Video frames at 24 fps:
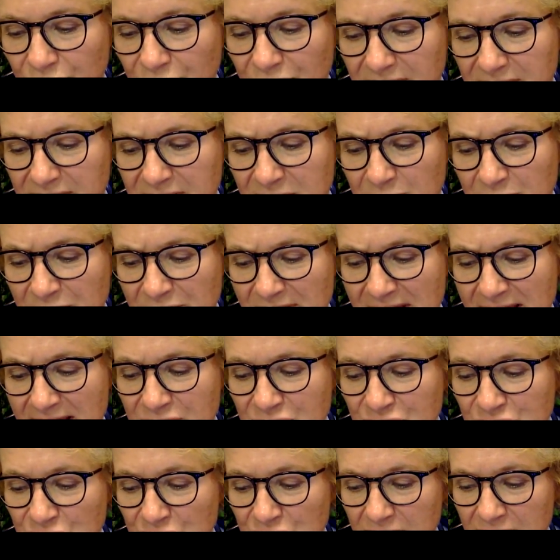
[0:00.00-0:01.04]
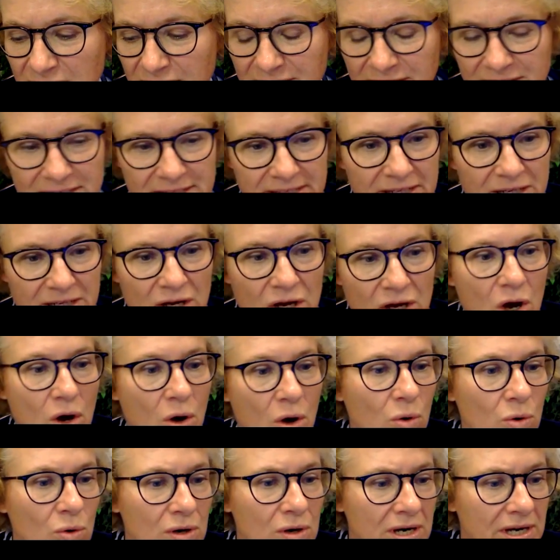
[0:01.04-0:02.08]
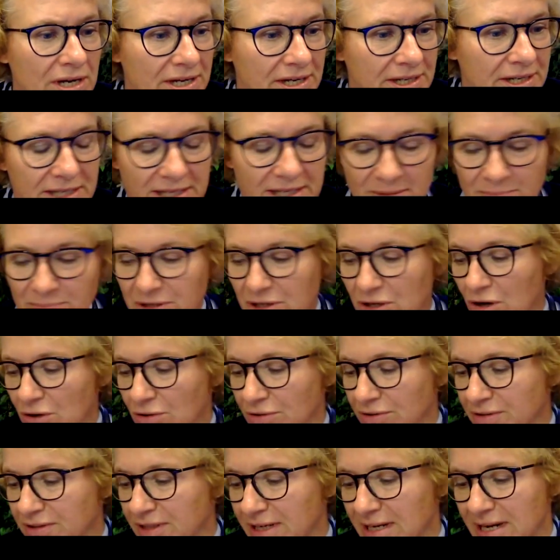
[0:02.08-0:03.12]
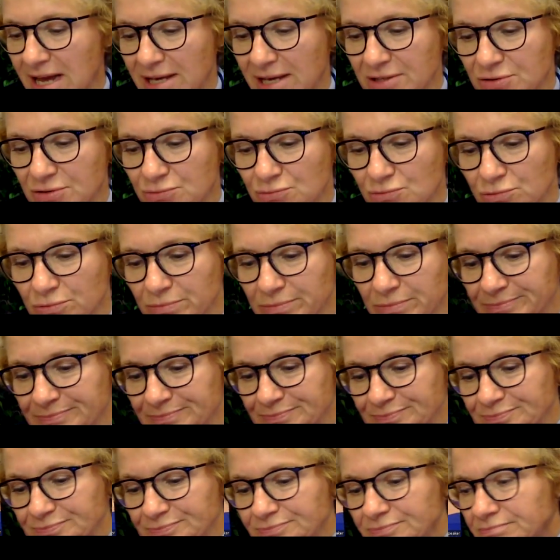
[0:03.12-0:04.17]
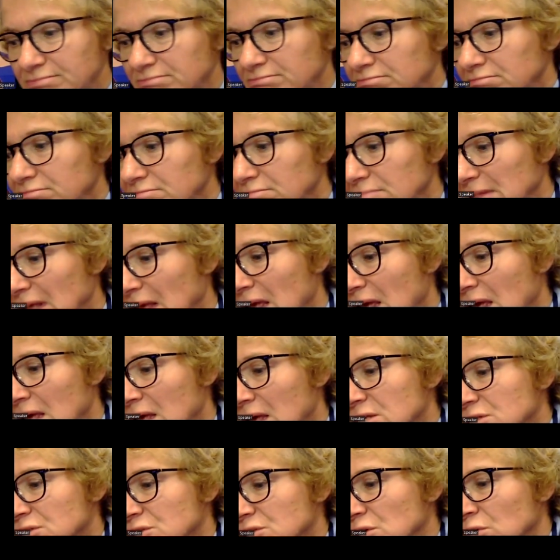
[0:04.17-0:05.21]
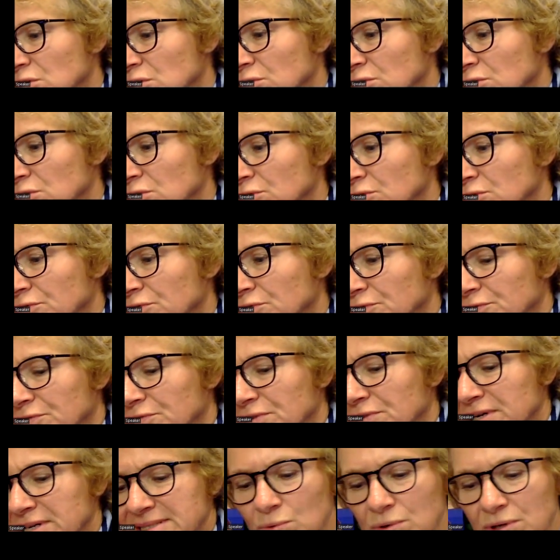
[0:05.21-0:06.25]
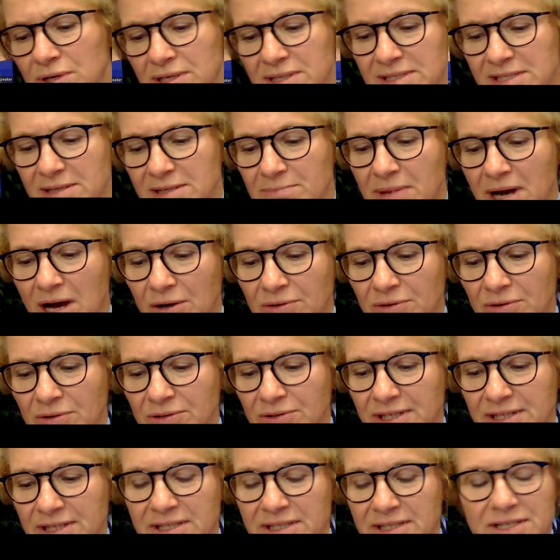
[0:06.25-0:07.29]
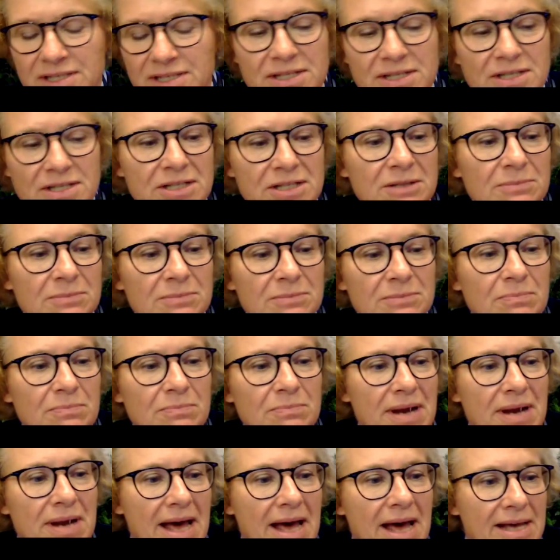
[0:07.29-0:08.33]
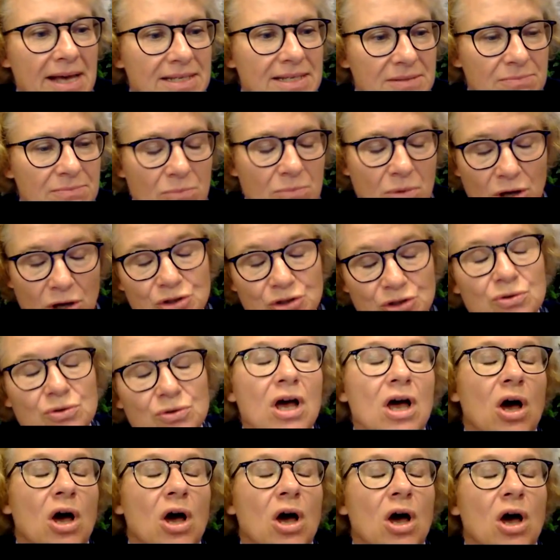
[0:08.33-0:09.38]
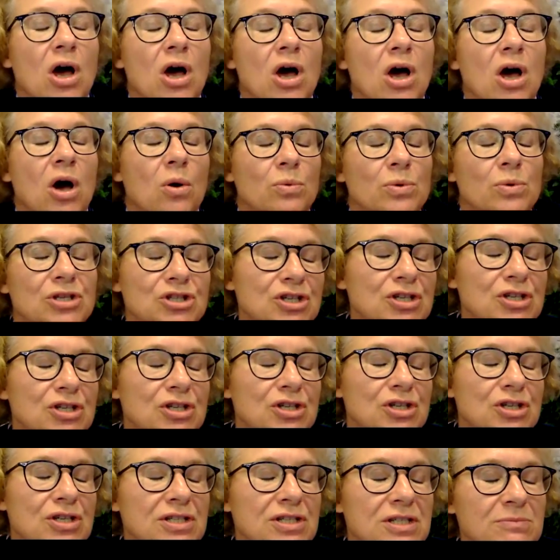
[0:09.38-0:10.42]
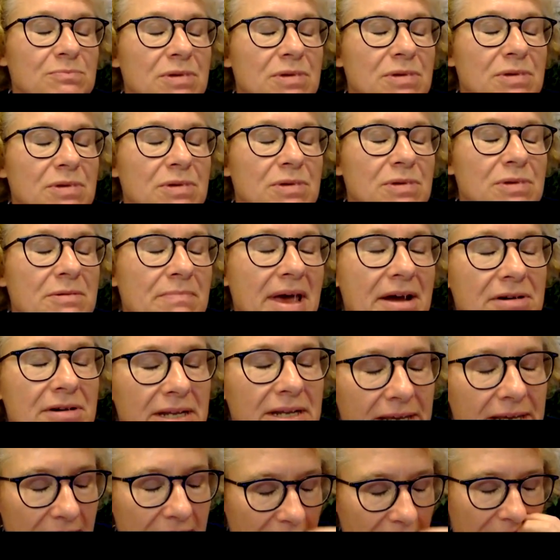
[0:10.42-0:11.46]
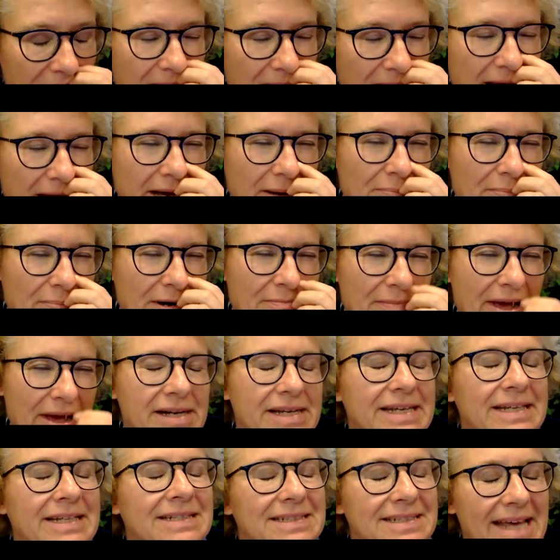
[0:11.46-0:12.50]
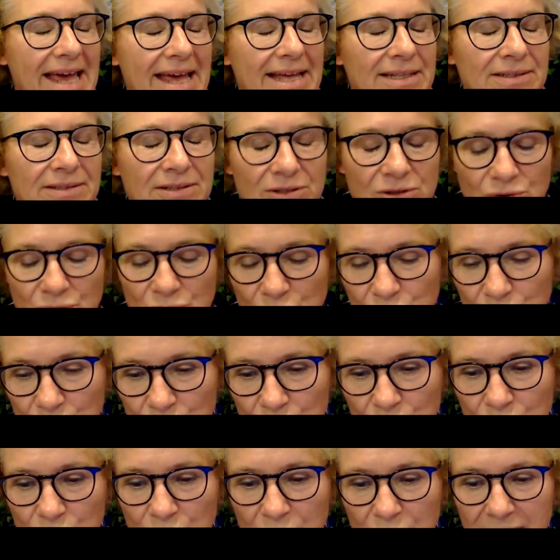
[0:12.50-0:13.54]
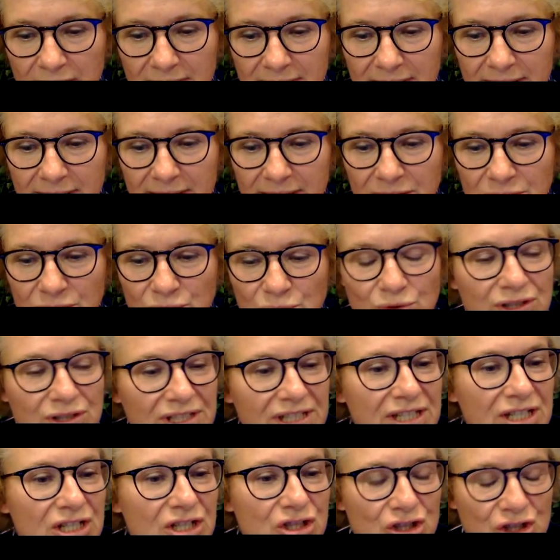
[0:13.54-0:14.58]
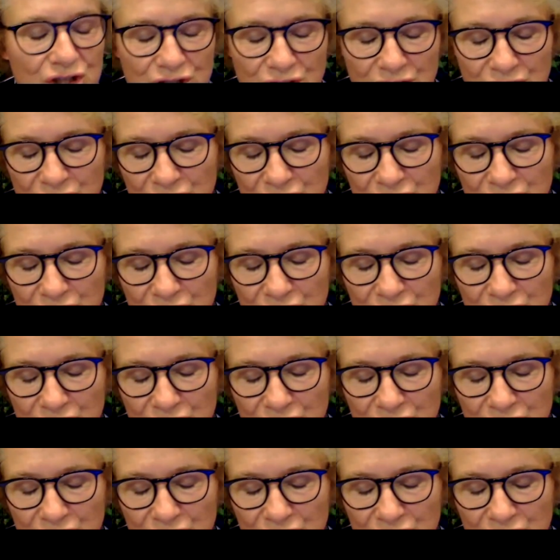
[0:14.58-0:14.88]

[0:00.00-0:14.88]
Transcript: experiential learning or learning beyond the classroom. So first, some words about the Year Plus module, which is primarily intent to teach